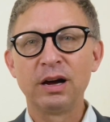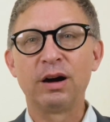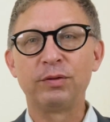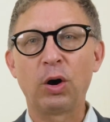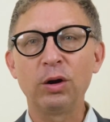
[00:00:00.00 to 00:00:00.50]

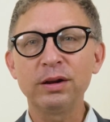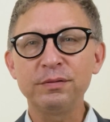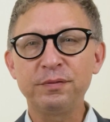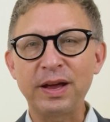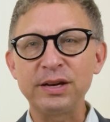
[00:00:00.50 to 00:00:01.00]
Of all
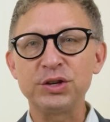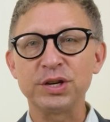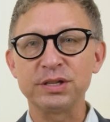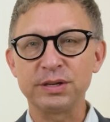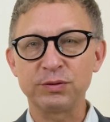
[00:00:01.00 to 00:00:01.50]

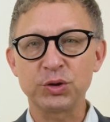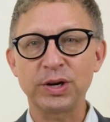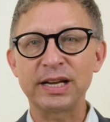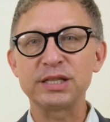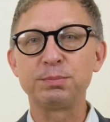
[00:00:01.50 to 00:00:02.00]
inventions of
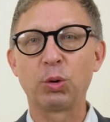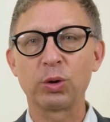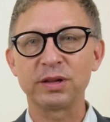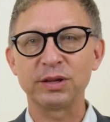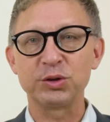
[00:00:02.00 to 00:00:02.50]

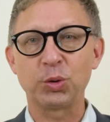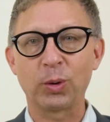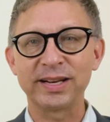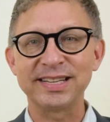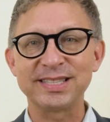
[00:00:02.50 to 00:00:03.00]
transport in the
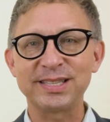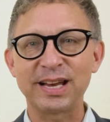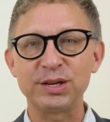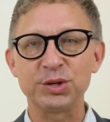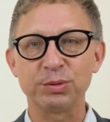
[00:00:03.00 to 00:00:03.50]
20th
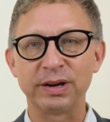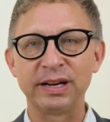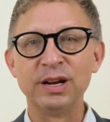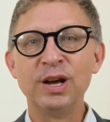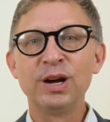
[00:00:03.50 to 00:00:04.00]

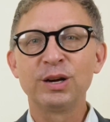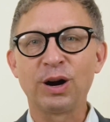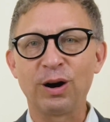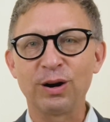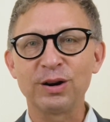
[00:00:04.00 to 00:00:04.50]
century,
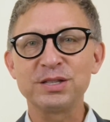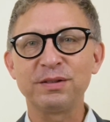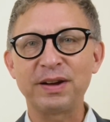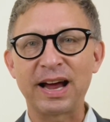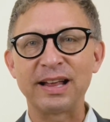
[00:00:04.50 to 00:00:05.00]
cars
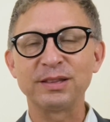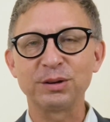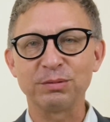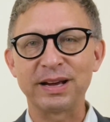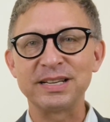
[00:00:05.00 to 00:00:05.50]
have had the
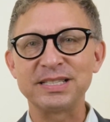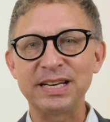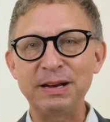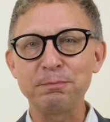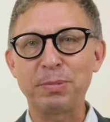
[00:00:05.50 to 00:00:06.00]
greatest
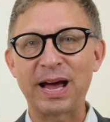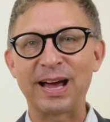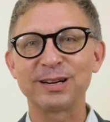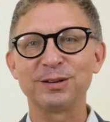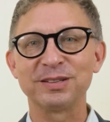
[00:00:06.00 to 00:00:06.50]

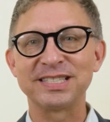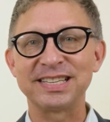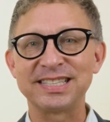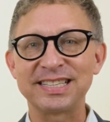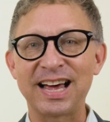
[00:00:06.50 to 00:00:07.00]
impact on
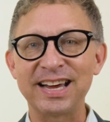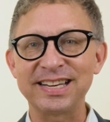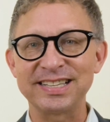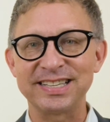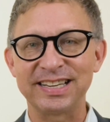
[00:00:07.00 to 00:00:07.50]

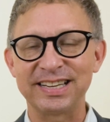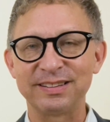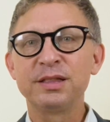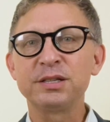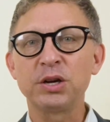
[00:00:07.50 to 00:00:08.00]

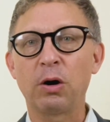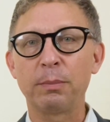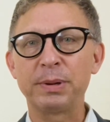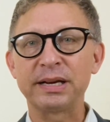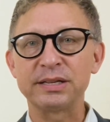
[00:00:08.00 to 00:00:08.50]
society. The
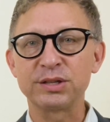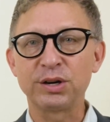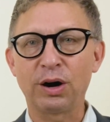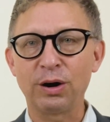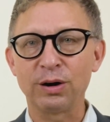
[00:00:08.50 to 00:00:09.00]
topic is
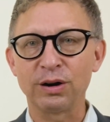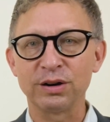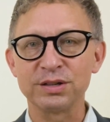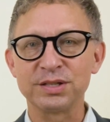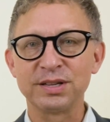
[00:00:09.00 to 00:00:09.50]

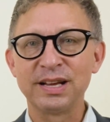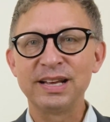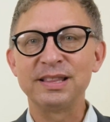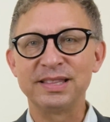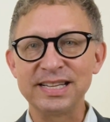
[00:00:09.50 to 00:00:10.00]
cars.
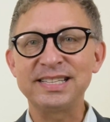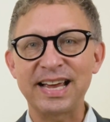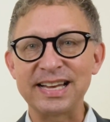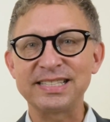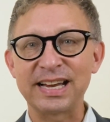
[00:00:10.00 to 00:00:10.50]
This
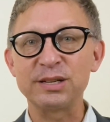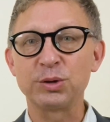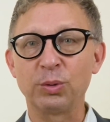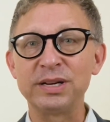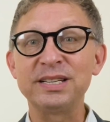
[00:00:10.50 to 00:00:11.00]
essay is
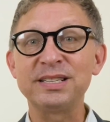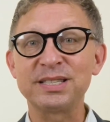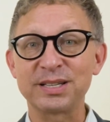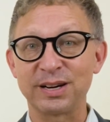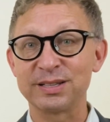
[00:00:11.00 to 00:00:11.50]
going to
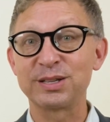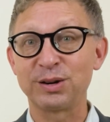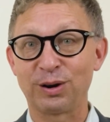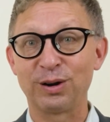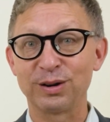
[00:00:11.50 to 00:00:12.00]
discuss
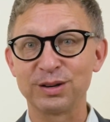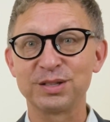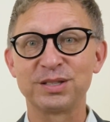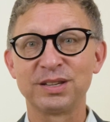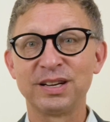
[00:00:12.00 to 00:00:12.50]

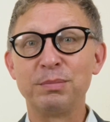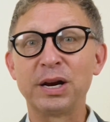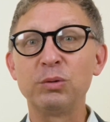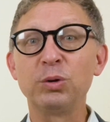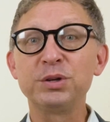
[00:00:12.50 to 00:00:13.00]
cars, but
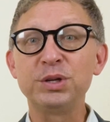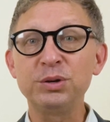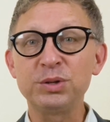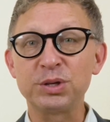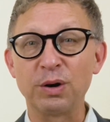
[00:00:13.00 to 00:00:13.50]
it will
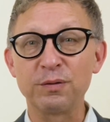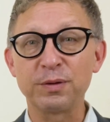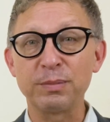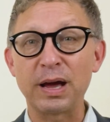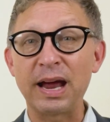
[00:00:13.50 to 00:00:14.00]
do so
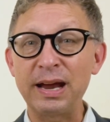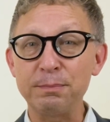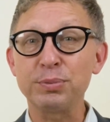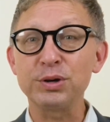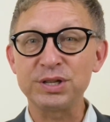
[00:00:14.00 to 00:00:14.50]
from a
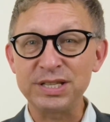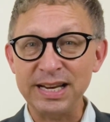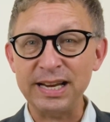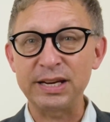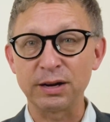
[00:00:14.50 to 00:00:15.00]

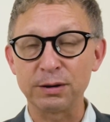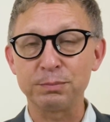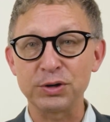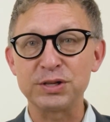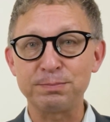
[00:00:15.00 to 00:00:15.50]
particular
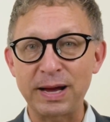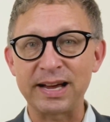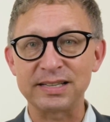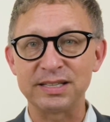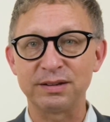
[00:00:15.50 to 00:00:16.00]

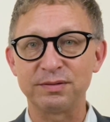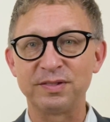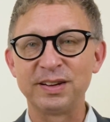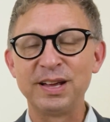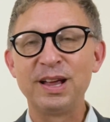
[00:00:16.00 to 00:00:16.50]
perspective,
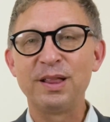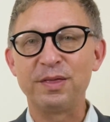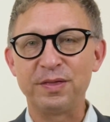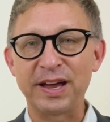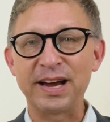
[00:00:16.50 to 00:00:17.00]

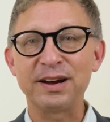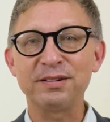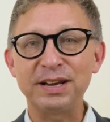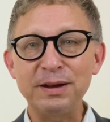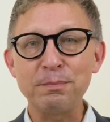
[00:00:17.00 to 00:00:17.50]

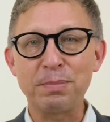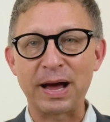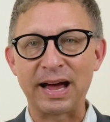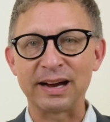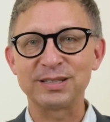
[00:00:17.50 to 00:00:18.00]
their
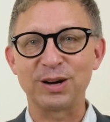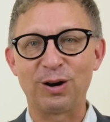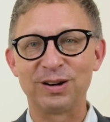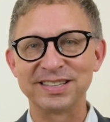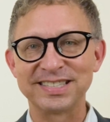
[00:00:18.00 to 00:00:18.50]
impact
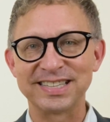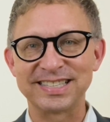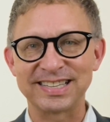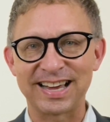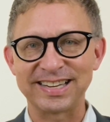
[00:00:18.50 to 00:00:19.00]
on
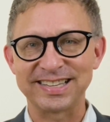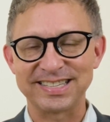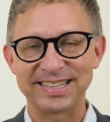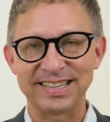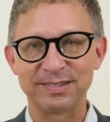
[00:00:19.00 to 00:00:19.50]

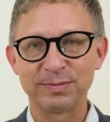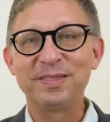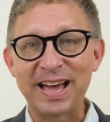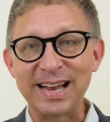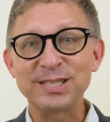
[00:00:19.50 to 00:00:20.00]
society.
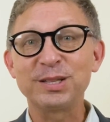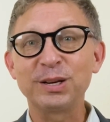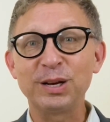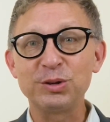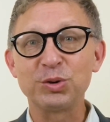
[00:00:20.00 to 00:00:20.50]
That's the
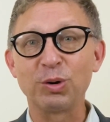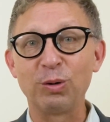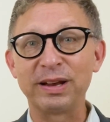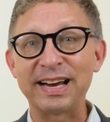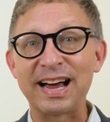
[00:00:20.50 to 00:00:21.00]

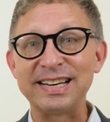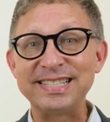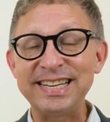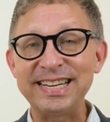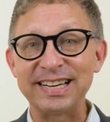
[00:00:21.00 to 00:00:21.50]
controlling
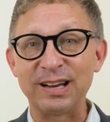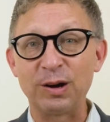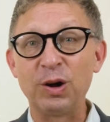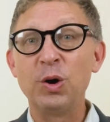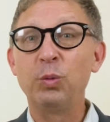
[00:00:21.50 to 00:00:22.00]
idea,
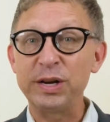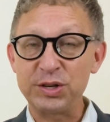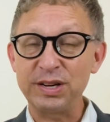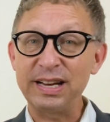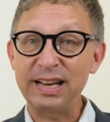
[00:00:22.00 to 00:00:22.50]

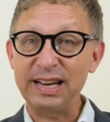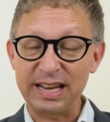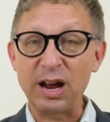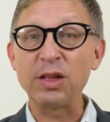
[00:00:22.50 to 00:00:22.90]
which, in